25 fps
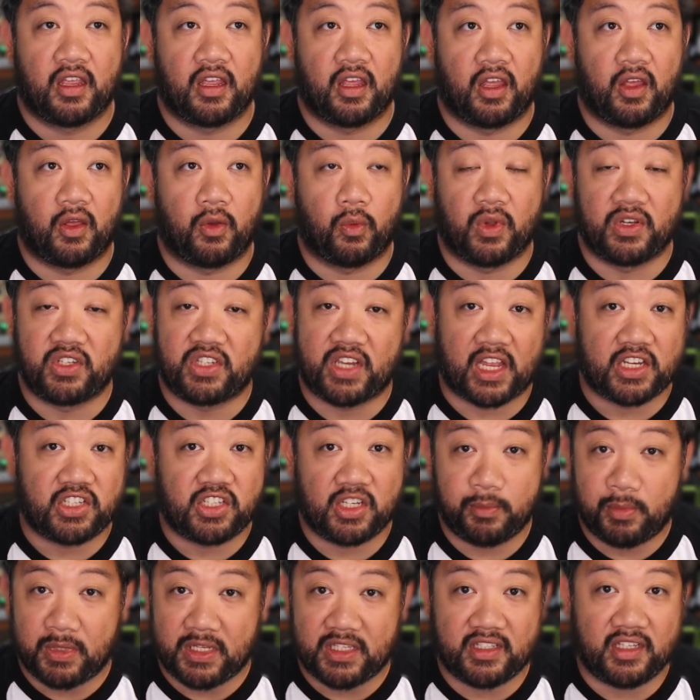Uh, when
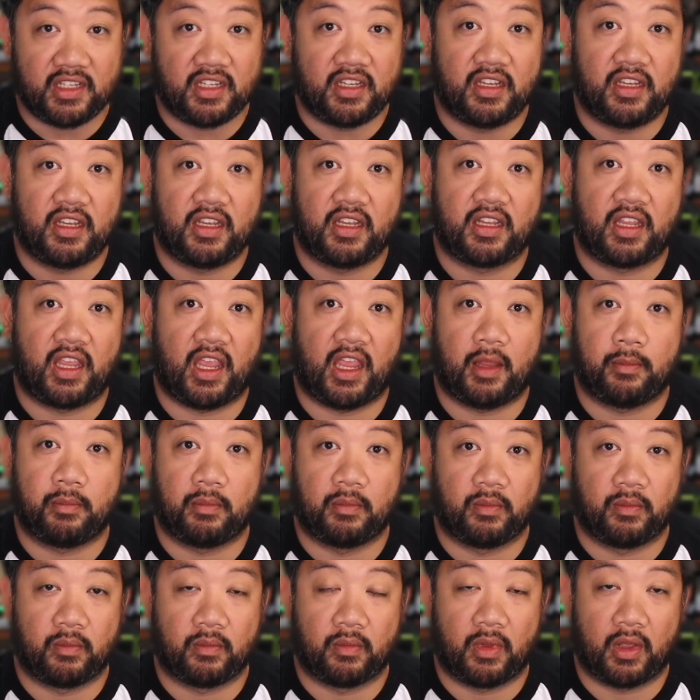ChatGPT
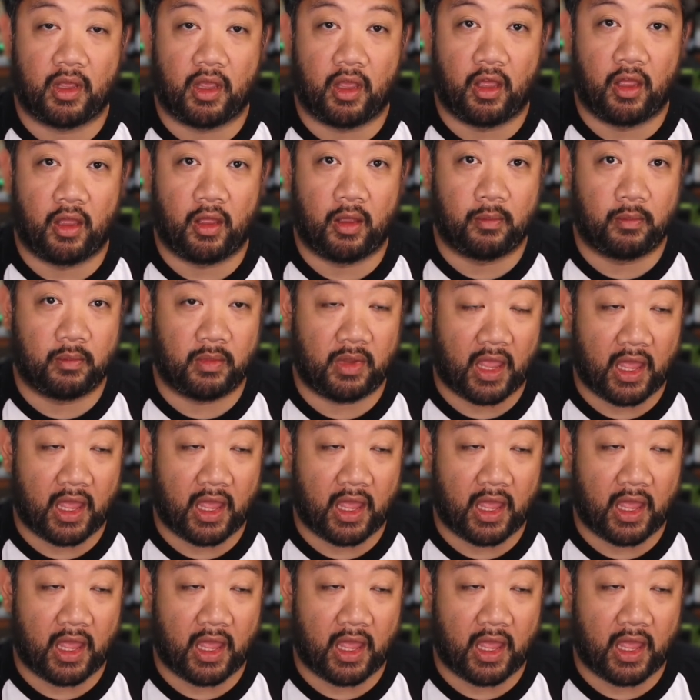came um,